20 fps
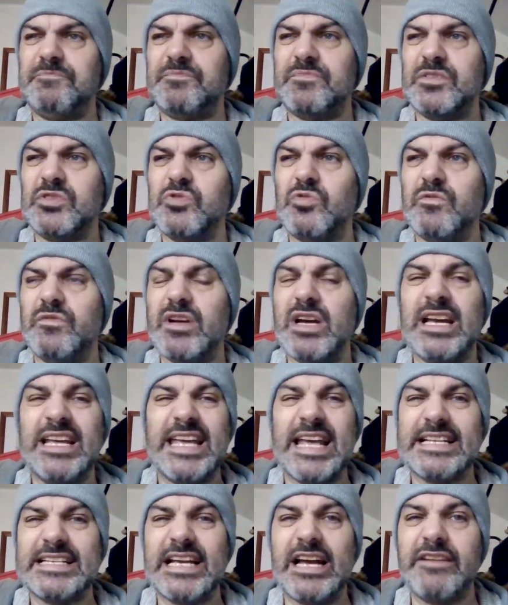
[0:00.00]
sort of a
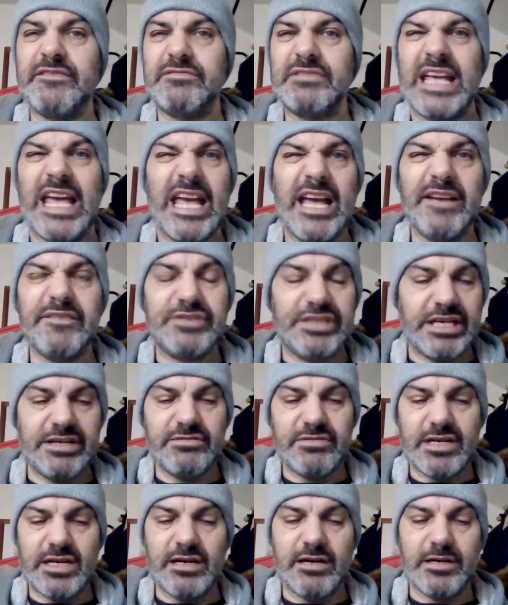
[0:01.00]
get out of jail
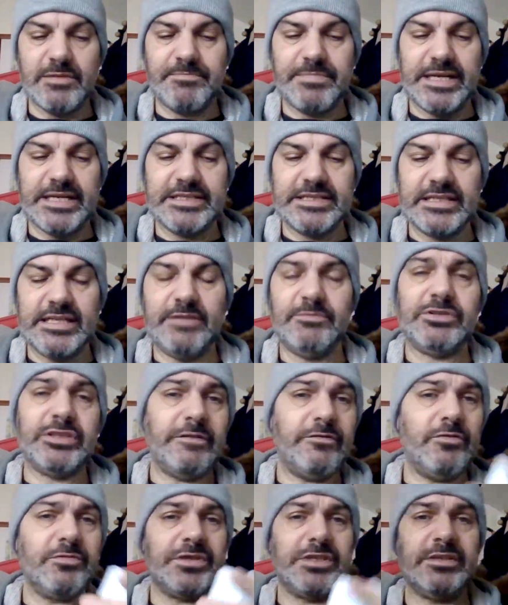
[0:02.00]
card, basically, which I've
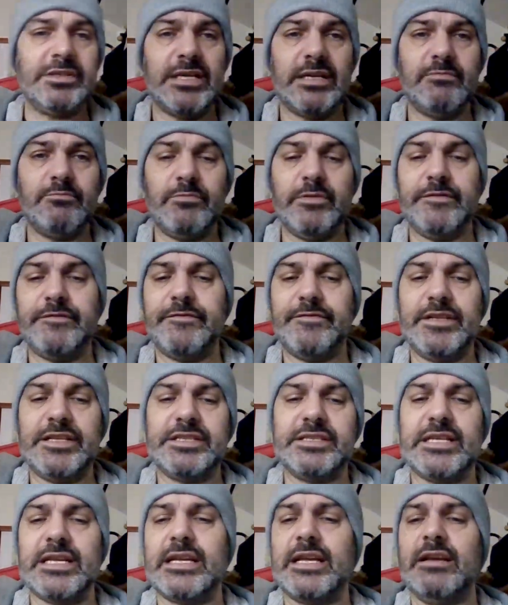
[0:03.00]
also done with this
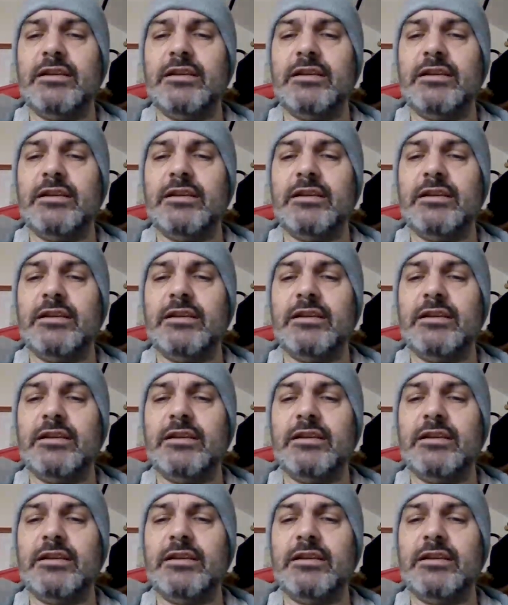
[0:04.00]
deck here.